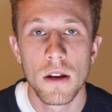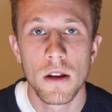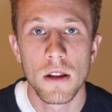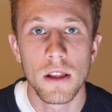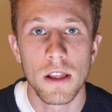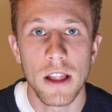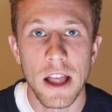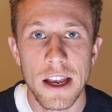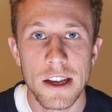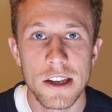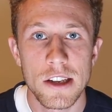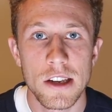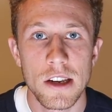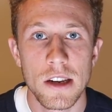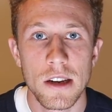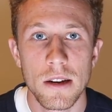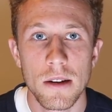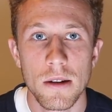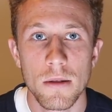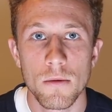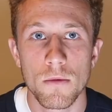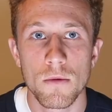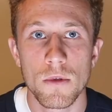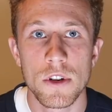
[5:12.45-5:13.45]
less
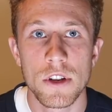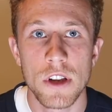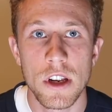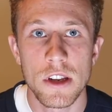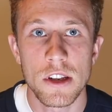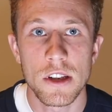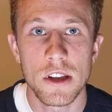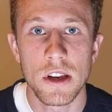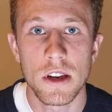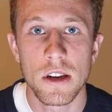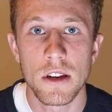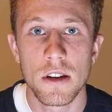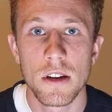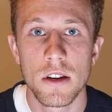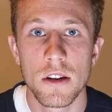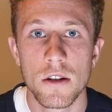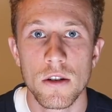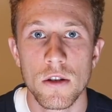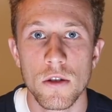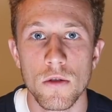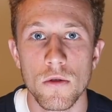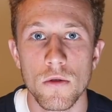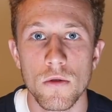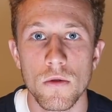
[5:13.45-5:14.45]
resistant
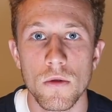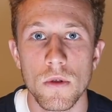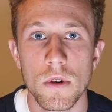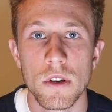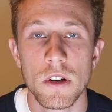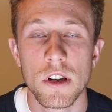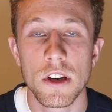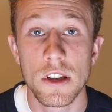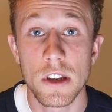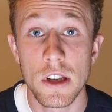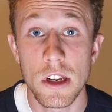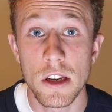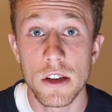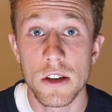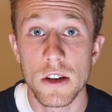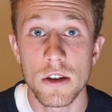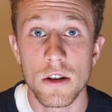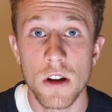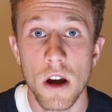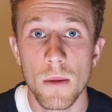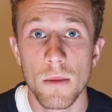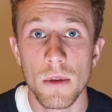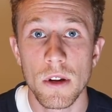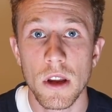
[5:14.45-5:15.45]
to diseases
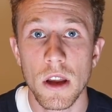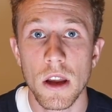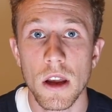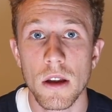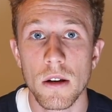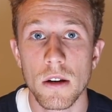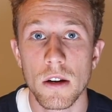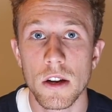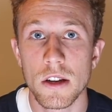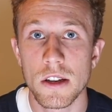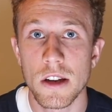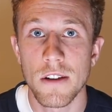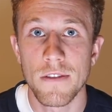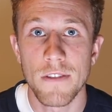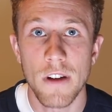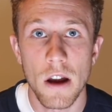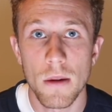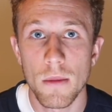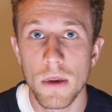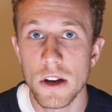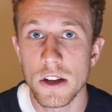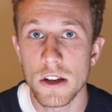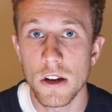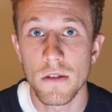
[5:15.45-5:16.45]
coming in, because I found
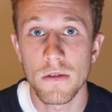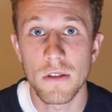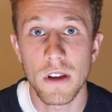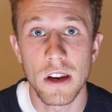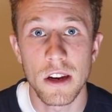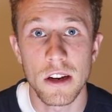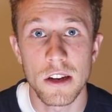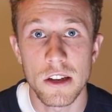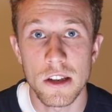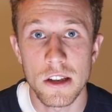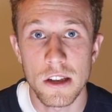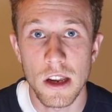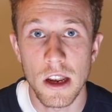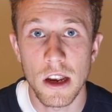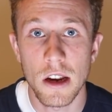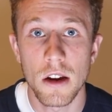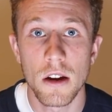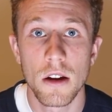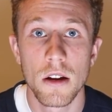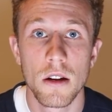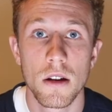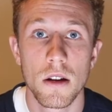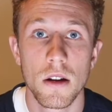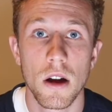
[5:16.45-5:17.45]
myself getting sick
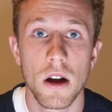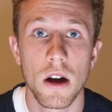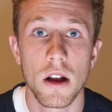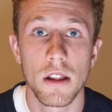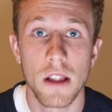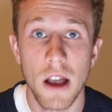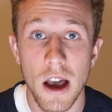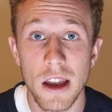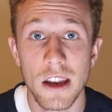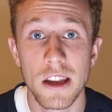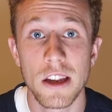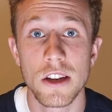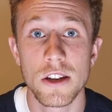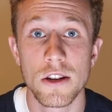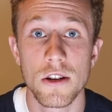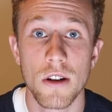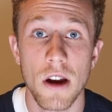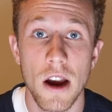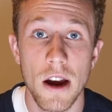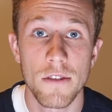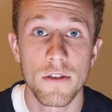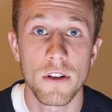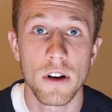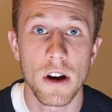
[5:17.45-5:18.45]
a lot easier
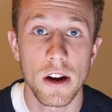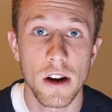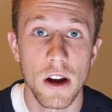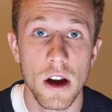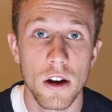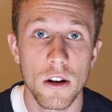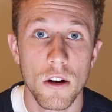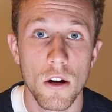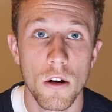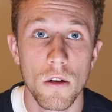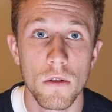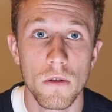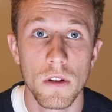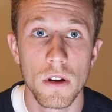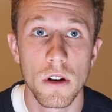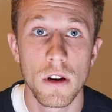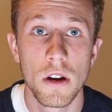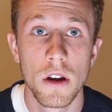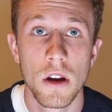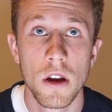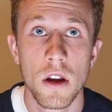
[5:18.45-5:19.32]
after I got COVID.